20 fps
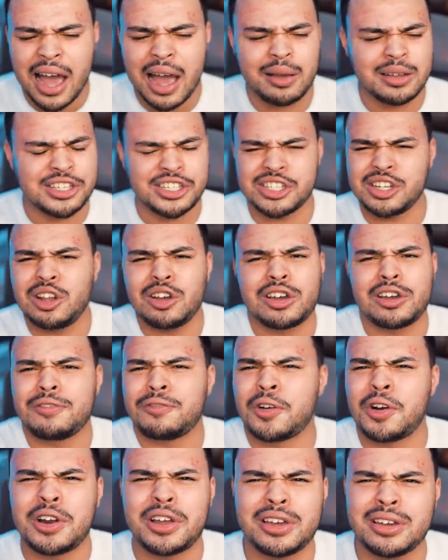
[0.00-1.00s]
I'm just looking
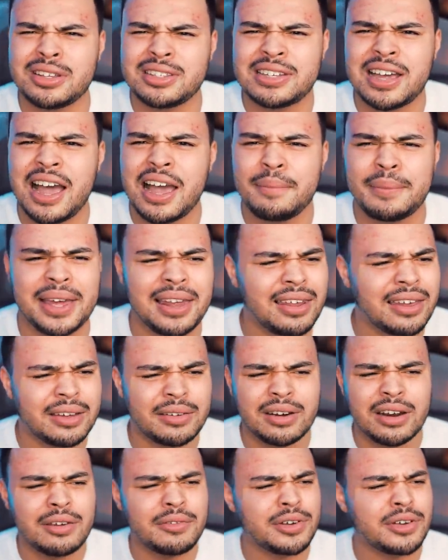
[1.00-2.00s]
for a good time, man. Like,
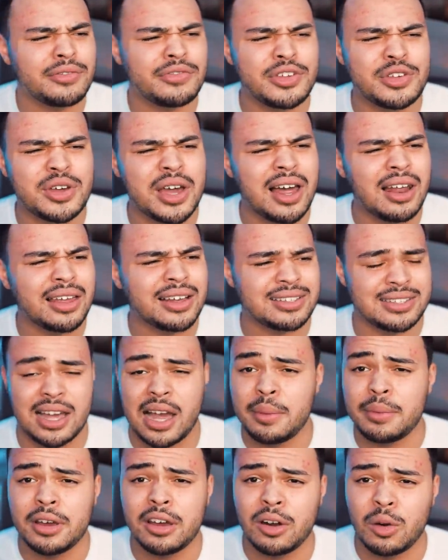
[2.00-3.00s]
whenever if you got like
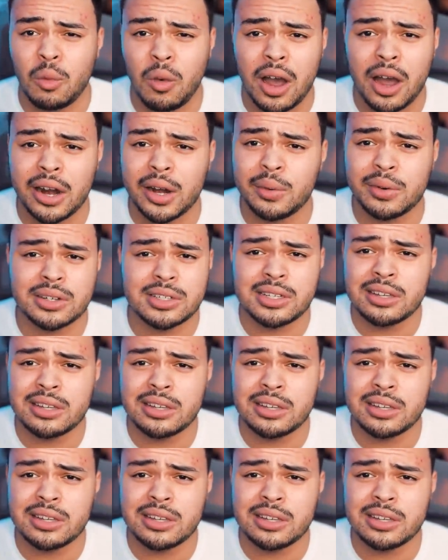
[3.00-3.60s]
time to unwind, you want